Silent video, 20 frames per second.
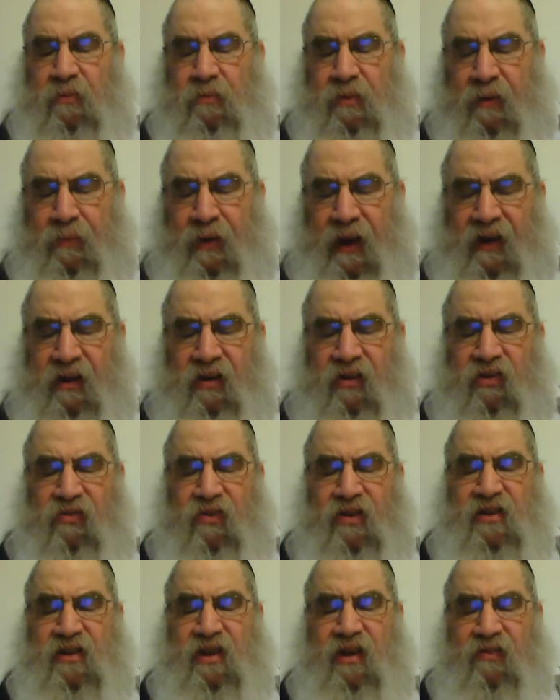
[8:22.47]
babayis
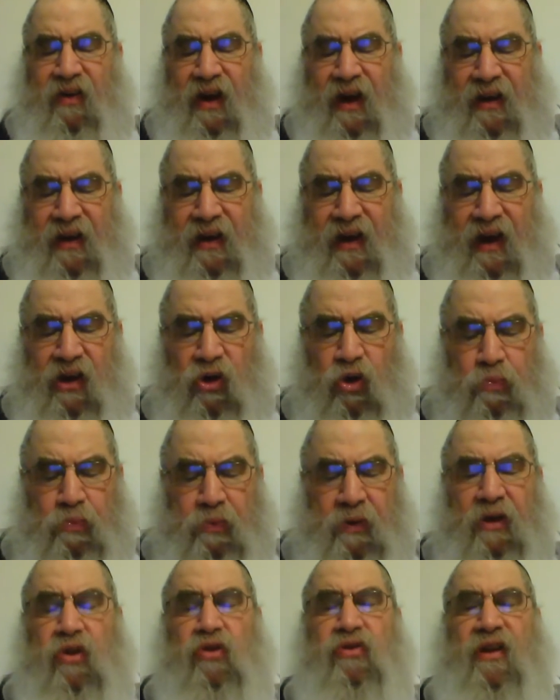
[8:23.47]
v'tziva akein
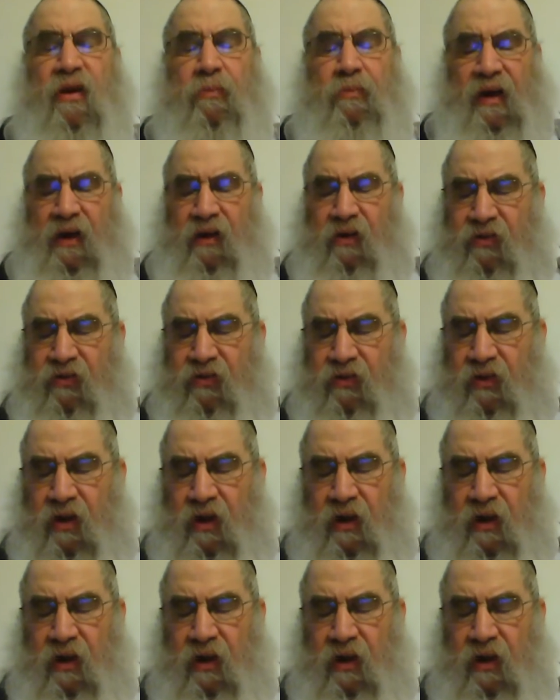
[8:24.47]
upinus habayis.